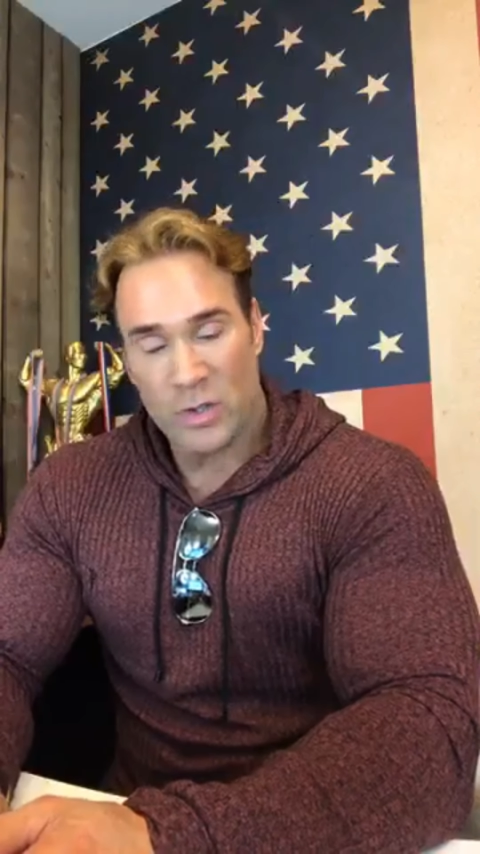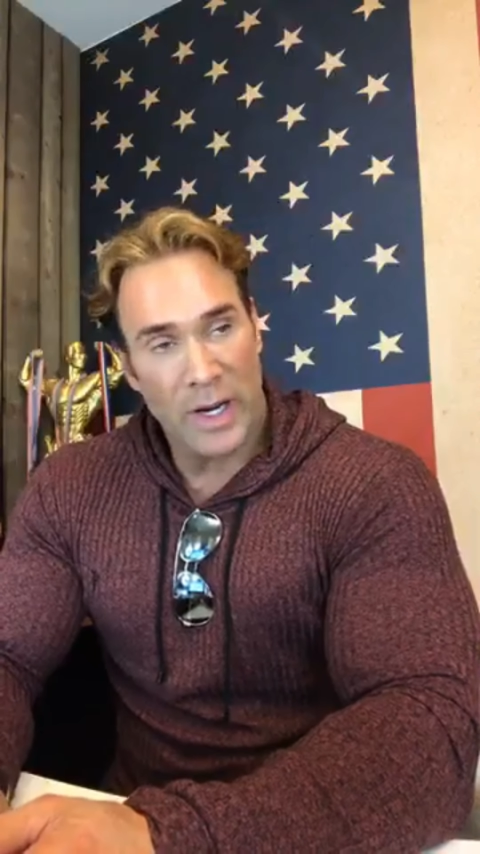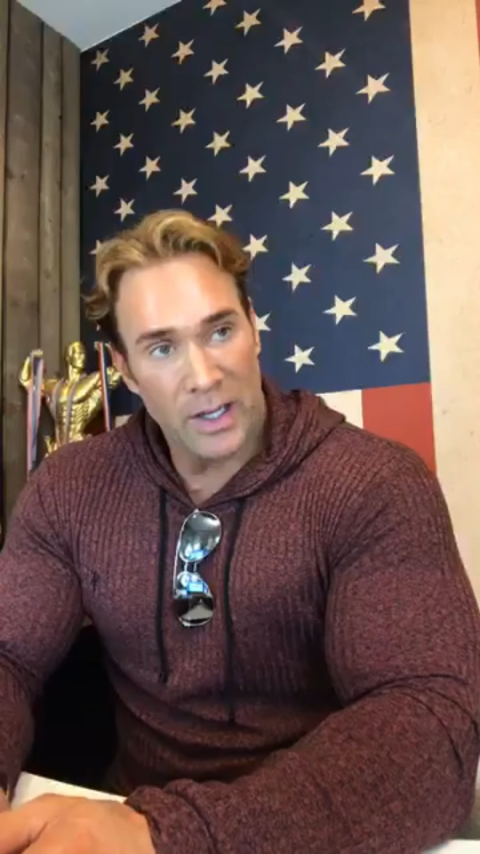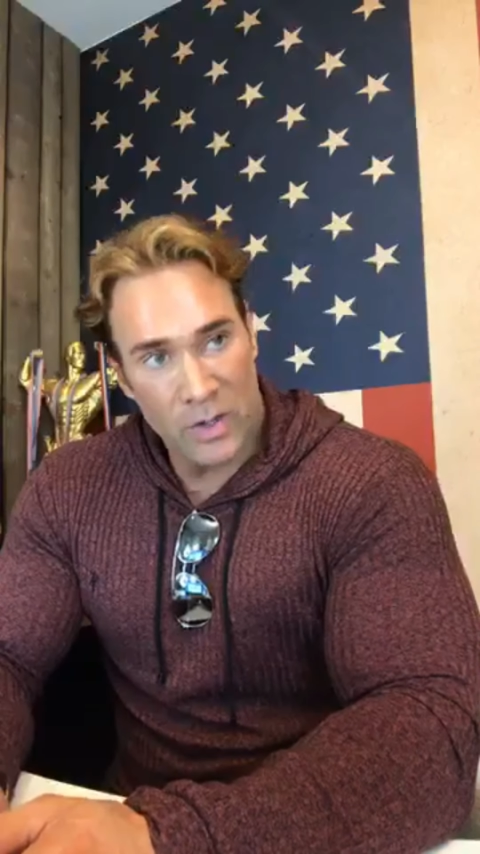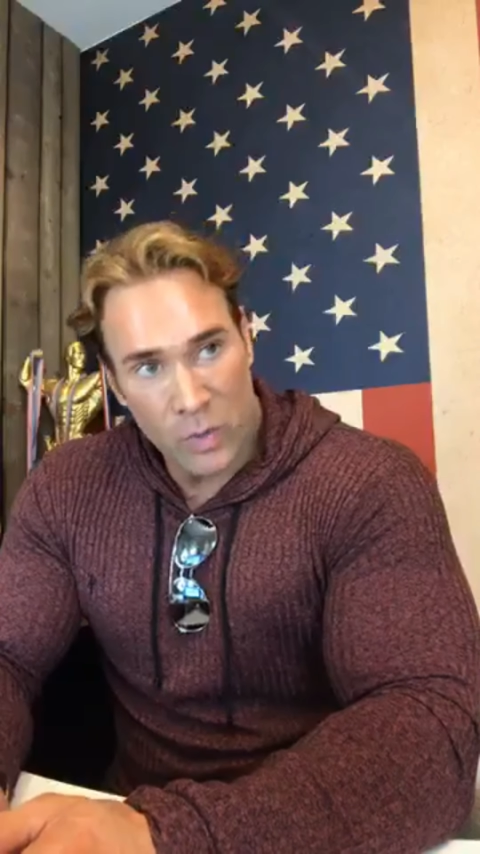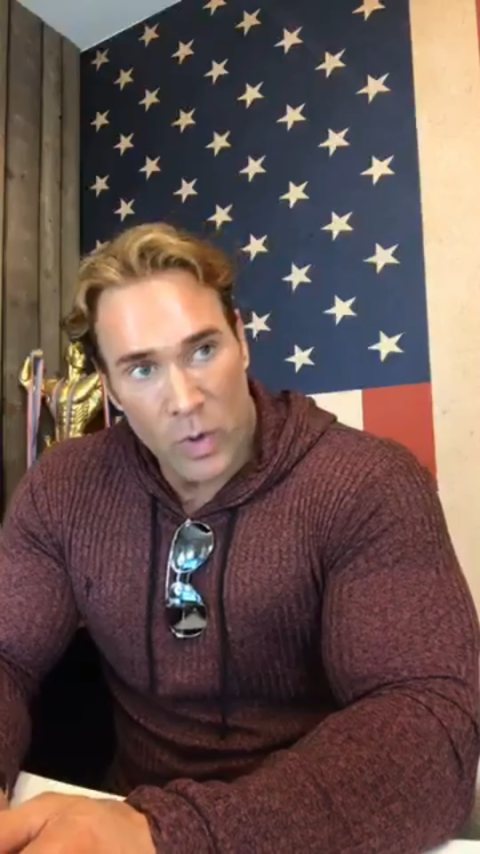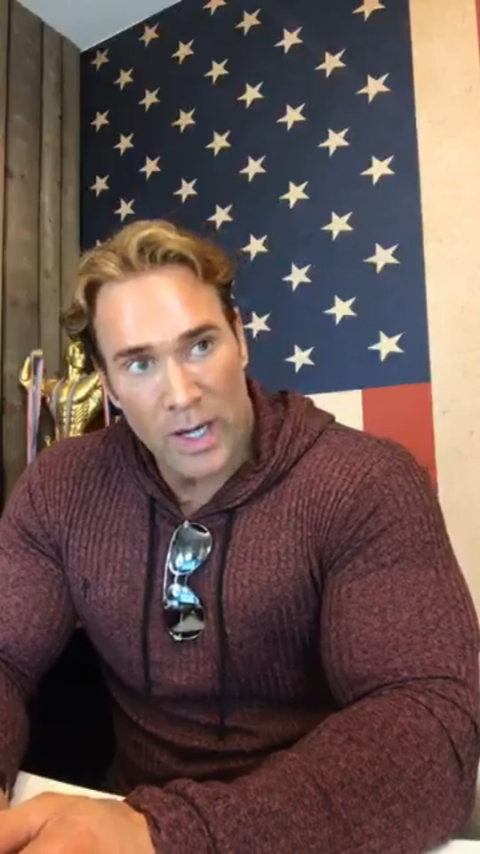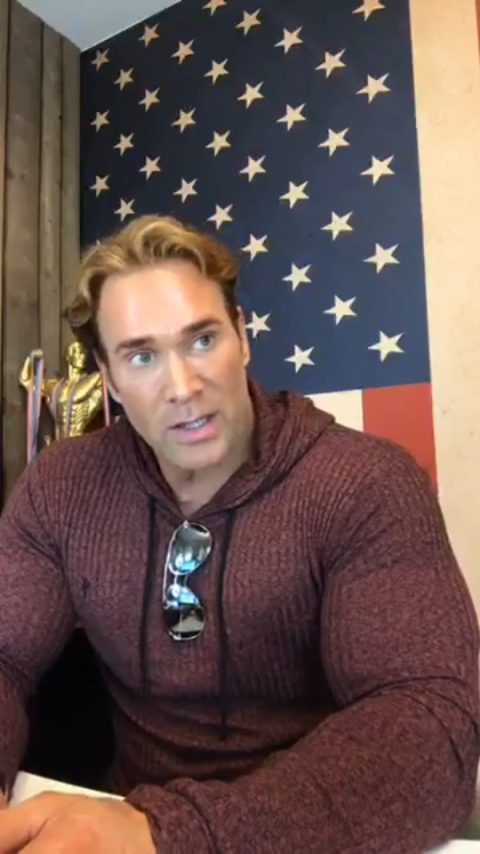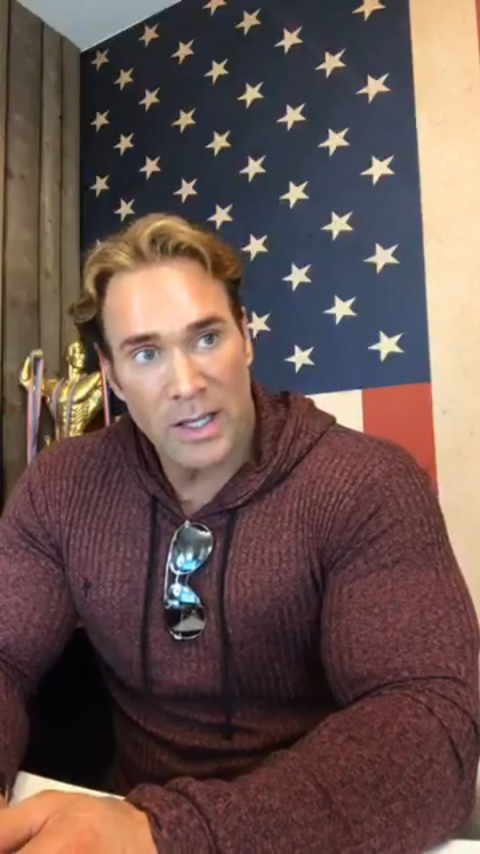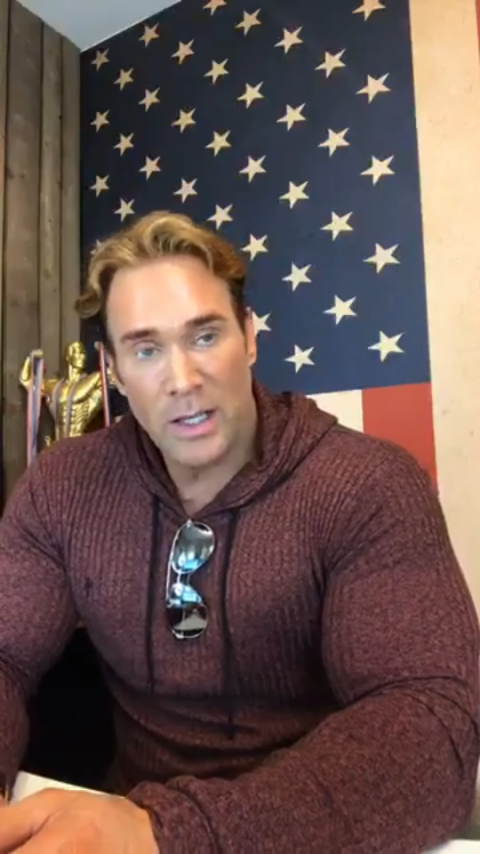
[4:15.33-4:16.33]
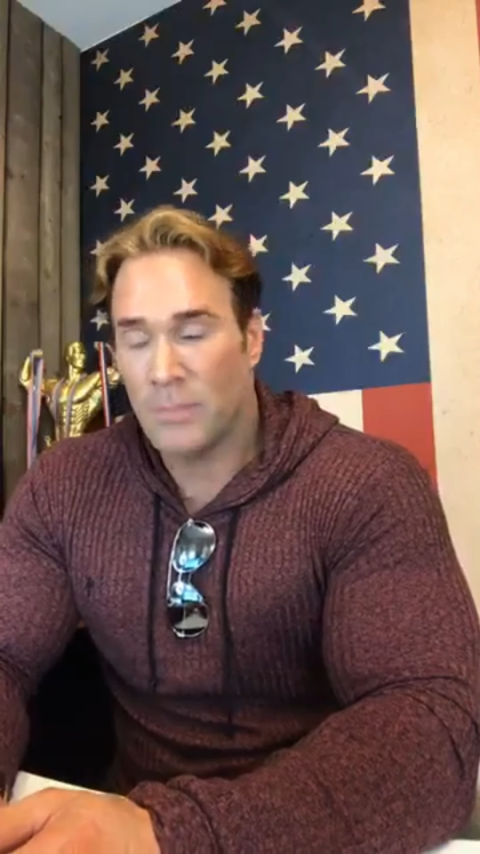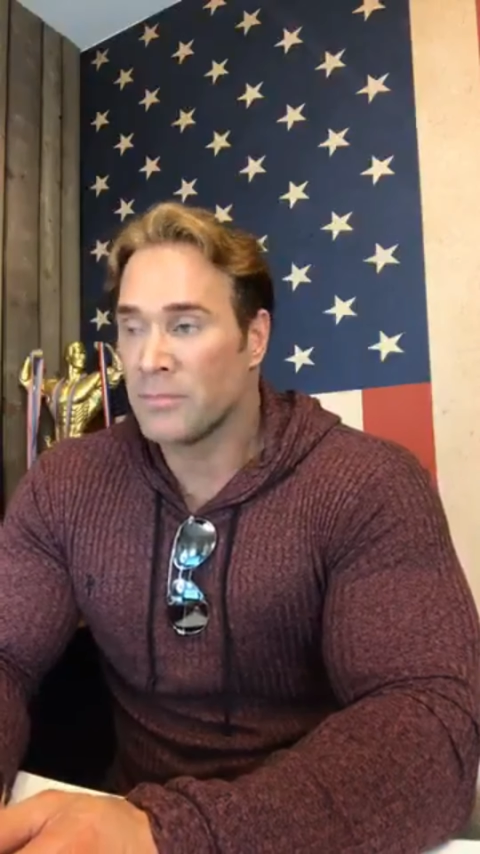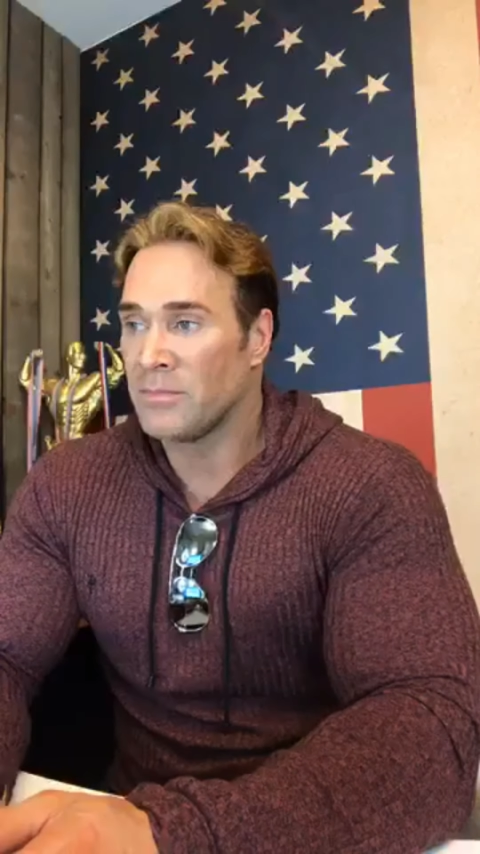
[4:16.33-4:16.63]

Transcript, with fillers: training correctly.